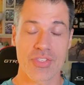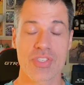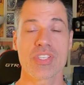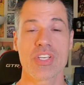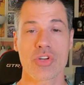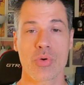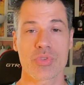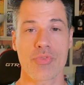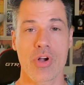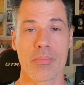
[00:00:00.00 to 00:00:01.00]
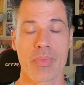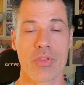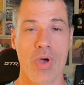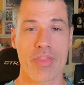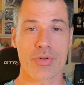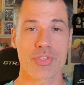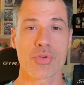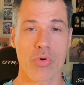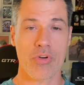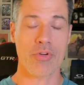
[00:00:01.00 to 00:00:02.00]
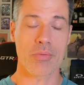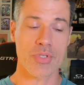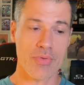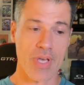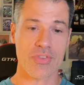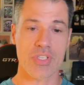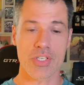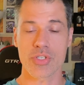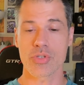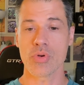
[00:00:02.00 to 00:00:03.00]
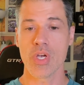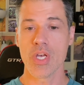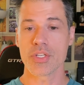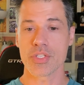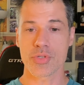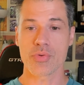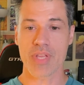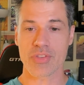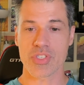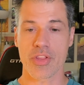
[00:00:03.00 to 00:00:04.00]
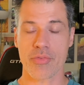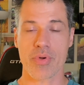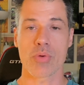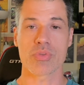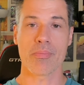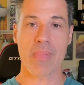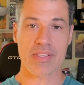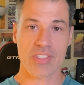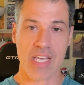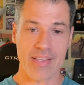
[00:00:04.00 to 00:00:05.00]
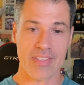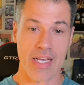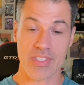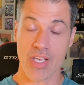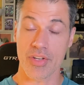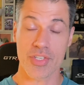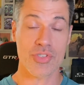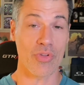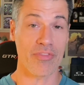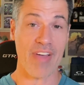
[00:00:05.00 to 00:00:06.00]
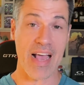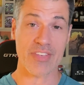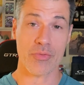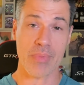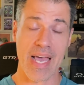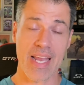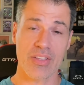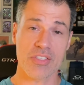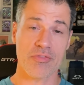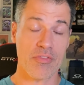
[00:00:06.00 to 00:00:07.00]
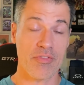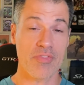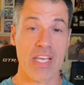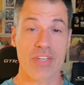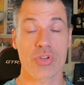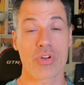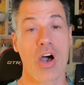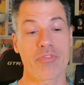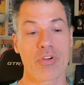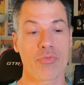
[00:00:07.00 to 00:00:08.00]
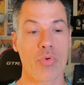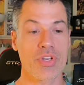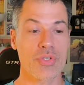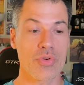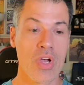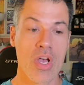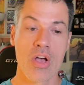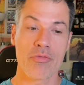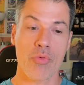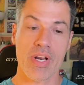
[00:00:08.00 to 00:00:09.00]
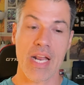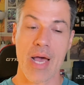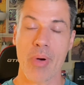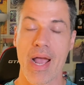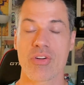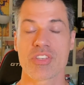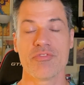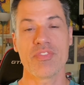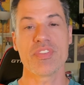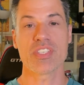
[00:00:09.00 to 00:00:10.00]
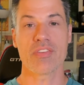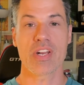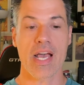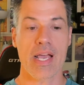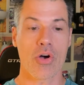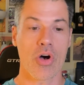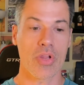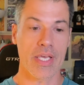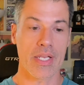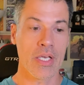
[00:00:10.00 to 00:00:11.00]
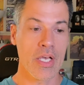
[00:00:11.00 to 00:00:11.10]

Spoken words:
So this t-shirt was from the Weathered Tour from 2002 to 2003. It was a men's size XL and it sold fast for me. I had it listed for $50. I took an offer of $42.49. Buyer is $50.79 all in.